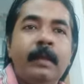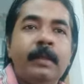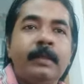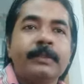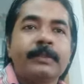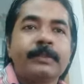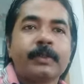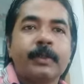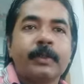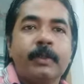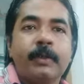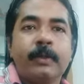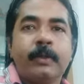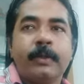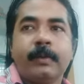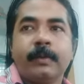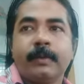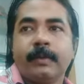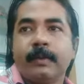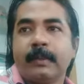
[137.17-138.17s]

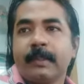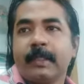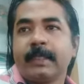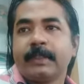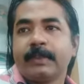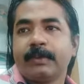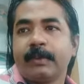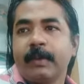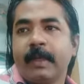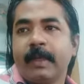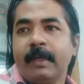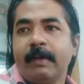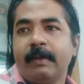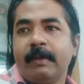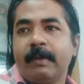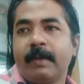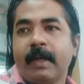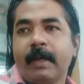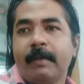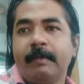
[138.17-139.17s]
So that's
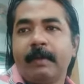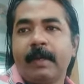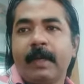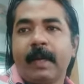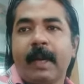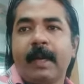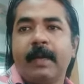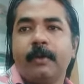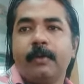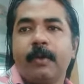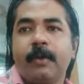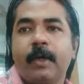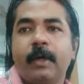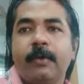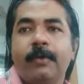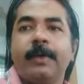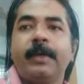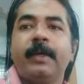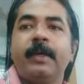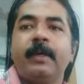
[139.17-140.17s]
why I'm trying to
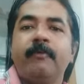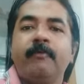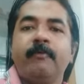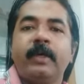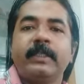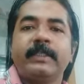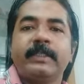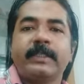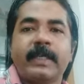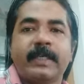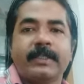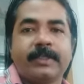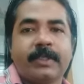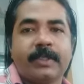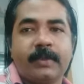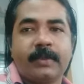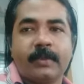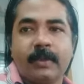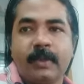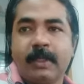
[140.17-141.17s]
cover in one
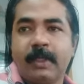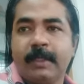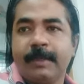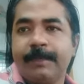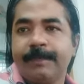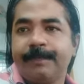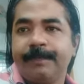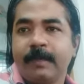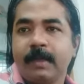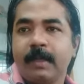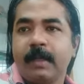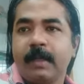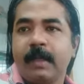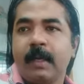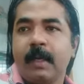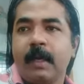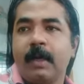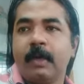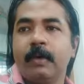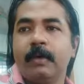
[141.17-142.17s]
session only.
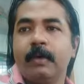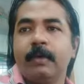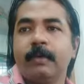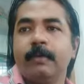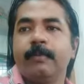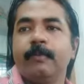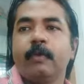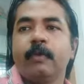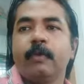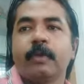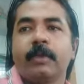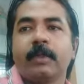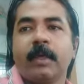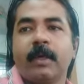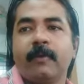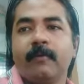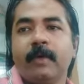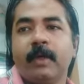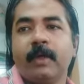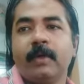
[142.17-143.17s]
Now,
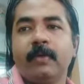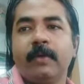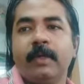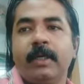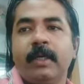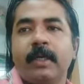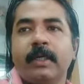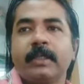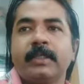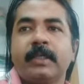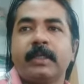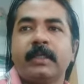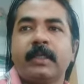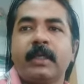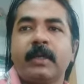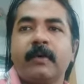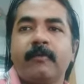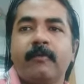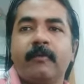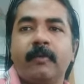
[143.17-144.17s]
Uttara Phalguni
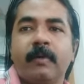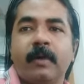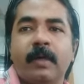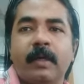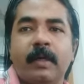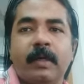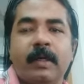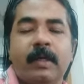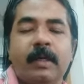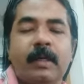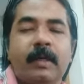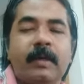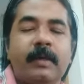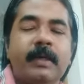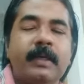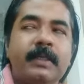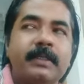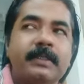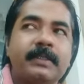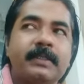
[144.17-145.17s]
Nakshatra
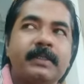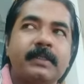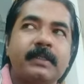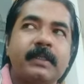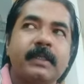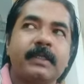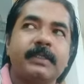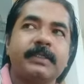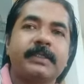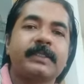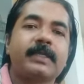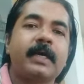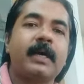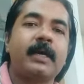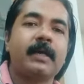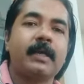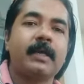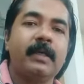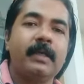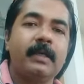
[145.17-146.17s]
is
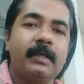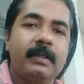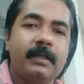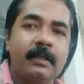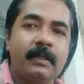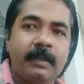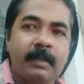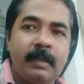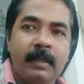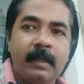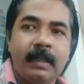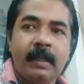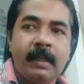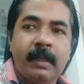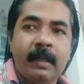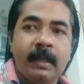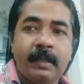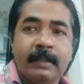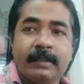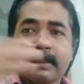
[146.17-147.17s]
starting.
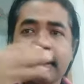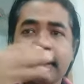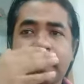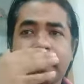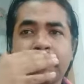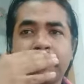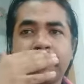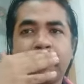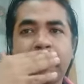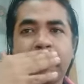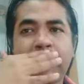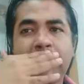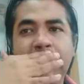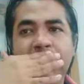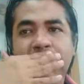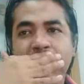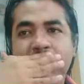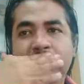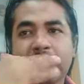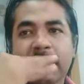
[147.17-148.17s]
A starting point
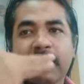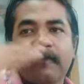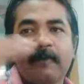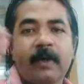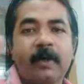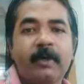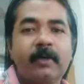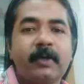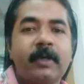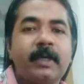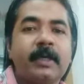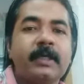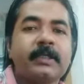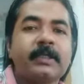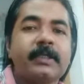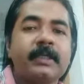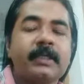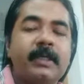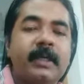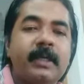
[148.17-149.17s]
of Uttara Phalguni
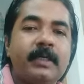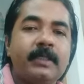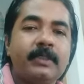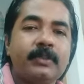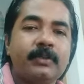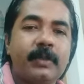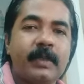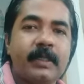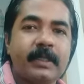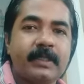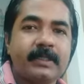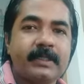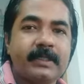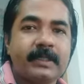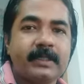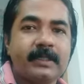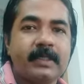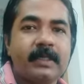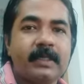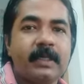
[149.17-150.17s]
Nakshatra is
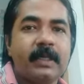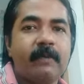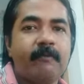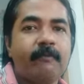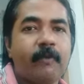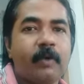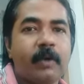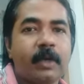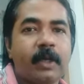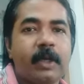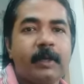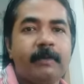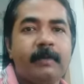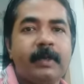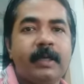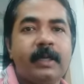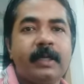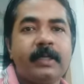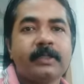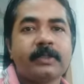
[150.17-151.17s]
26 degree 40
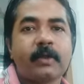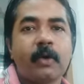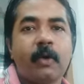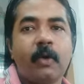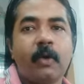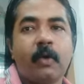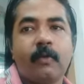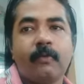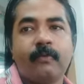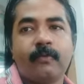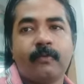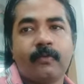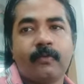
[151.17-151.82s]
minutes of